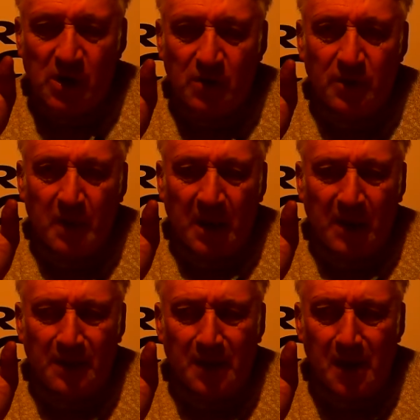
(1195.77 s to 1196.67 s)
out of the
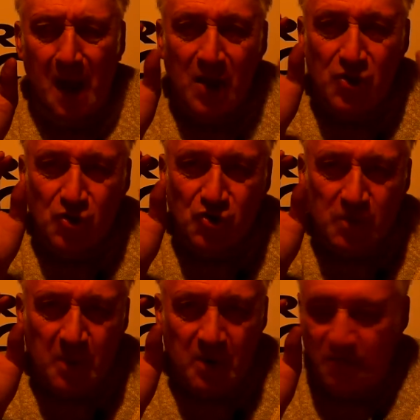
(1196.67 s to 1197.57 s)
bank and that, just
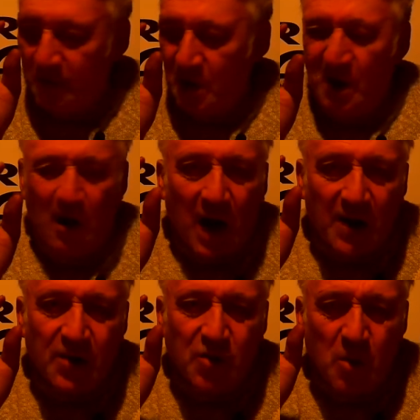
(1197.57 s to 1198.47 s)
about.
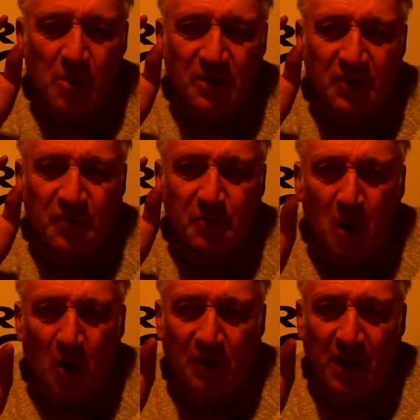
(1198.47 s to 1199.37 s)
And it could be the
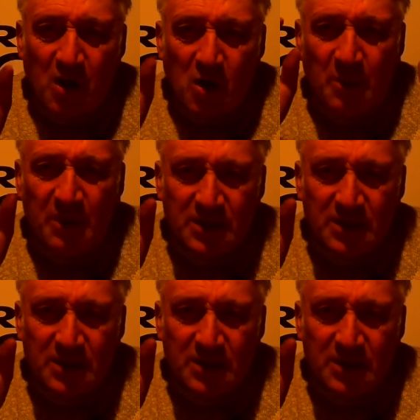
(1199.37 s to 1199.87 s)
small thing, it could be that